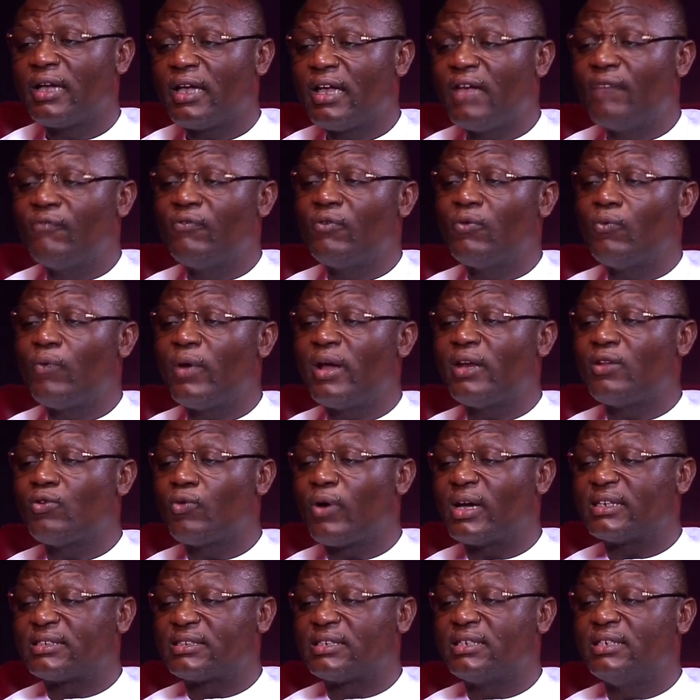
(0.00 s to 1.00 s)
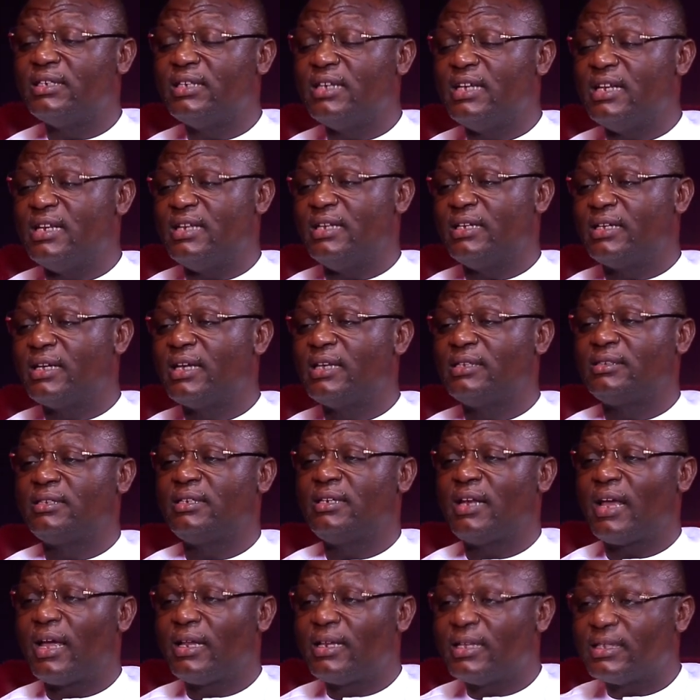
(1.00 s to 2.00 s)
Even when you are seeing
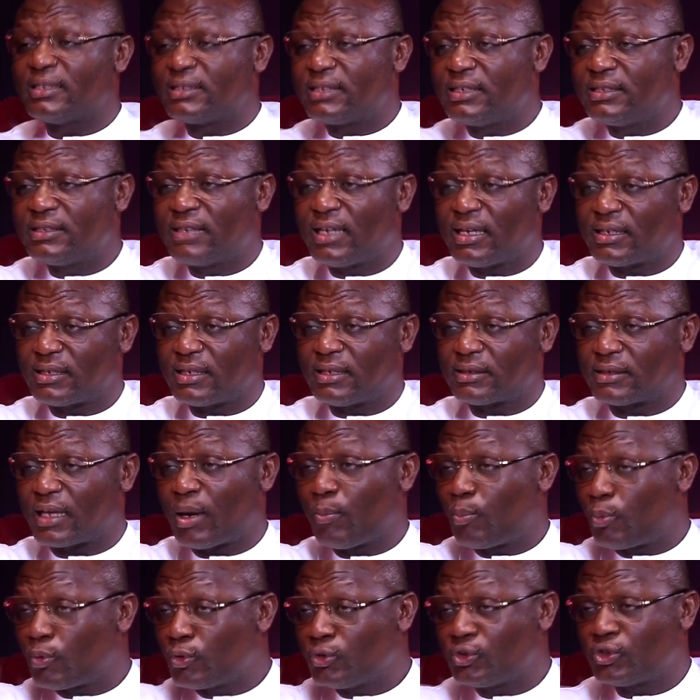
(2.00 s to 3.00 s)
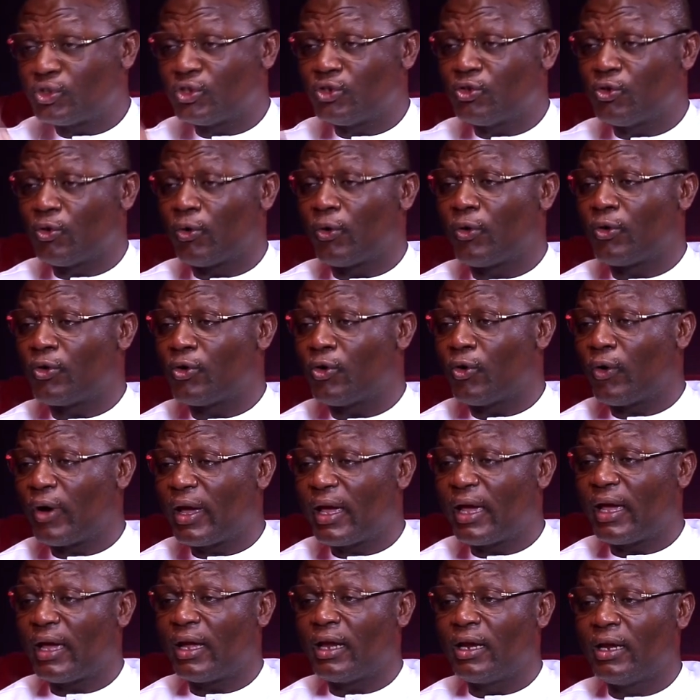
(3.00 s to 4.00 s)
indication that the scissors is approaching your
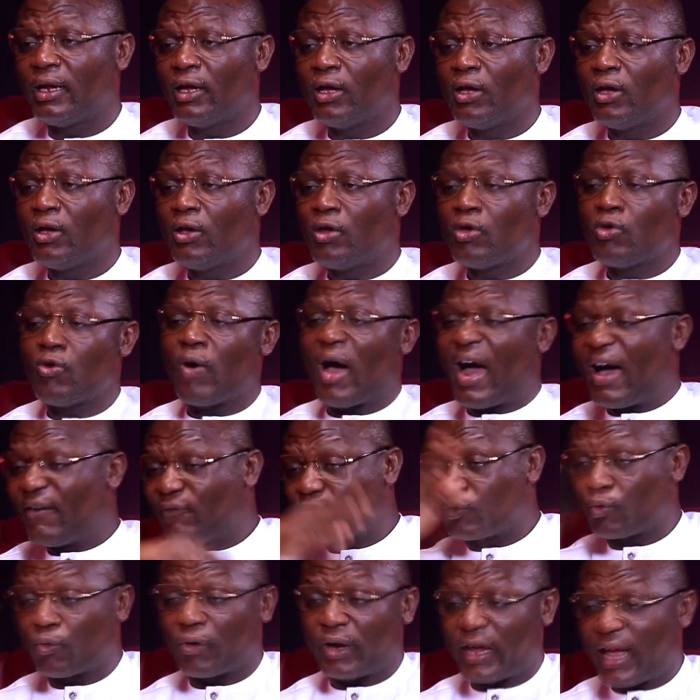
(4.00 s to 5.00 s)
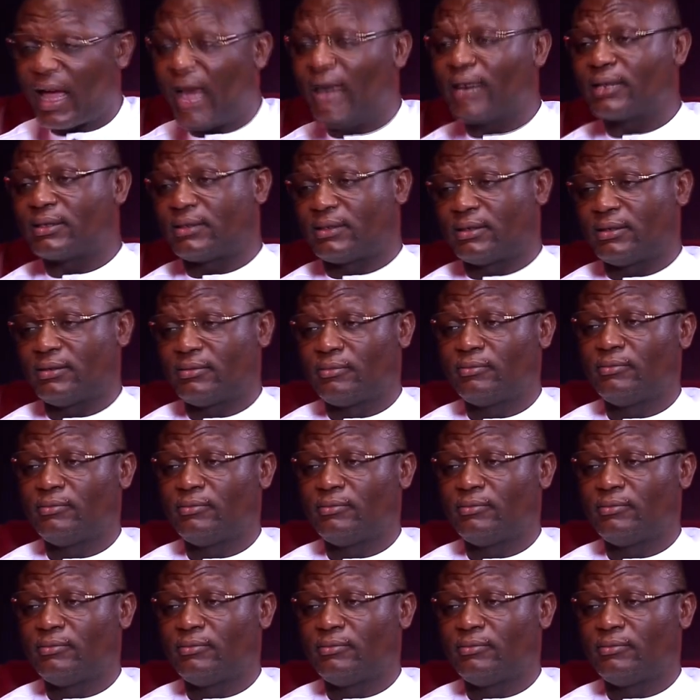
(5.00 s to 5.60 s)
hair, you have to react.